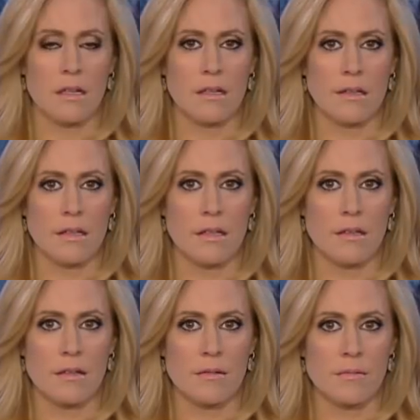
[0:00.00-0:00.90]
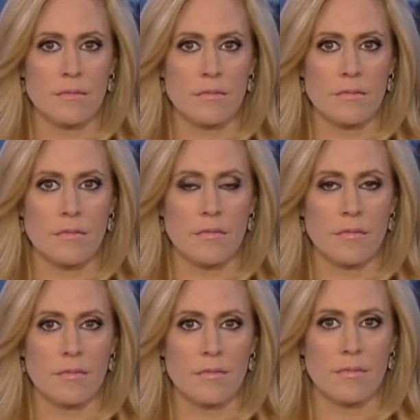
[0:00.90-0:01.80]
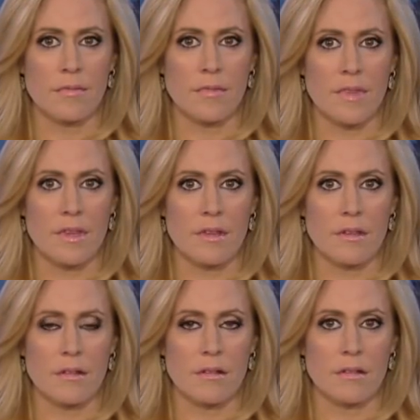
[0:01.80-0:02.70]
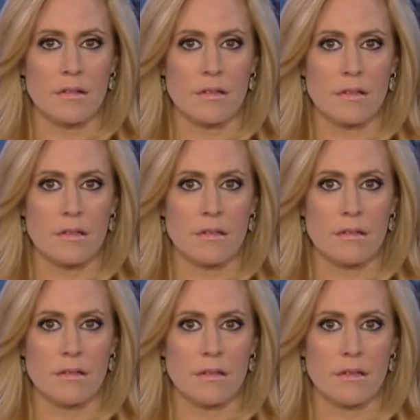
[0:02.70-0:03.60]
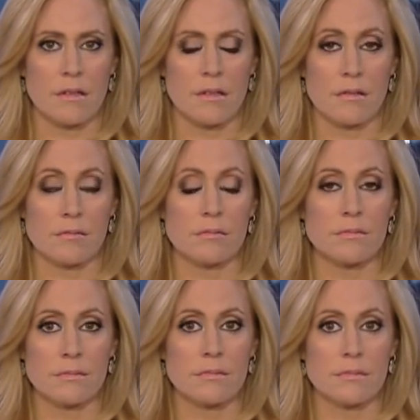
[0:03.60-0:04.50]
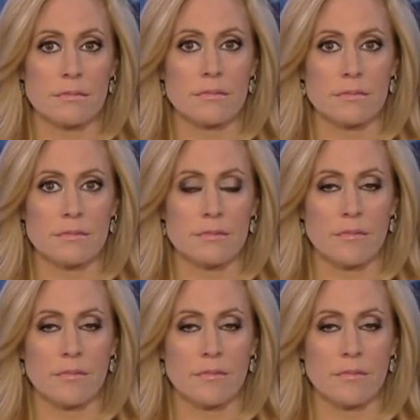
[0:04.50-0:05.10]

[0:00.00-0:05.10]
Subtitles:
The person shown says nothing.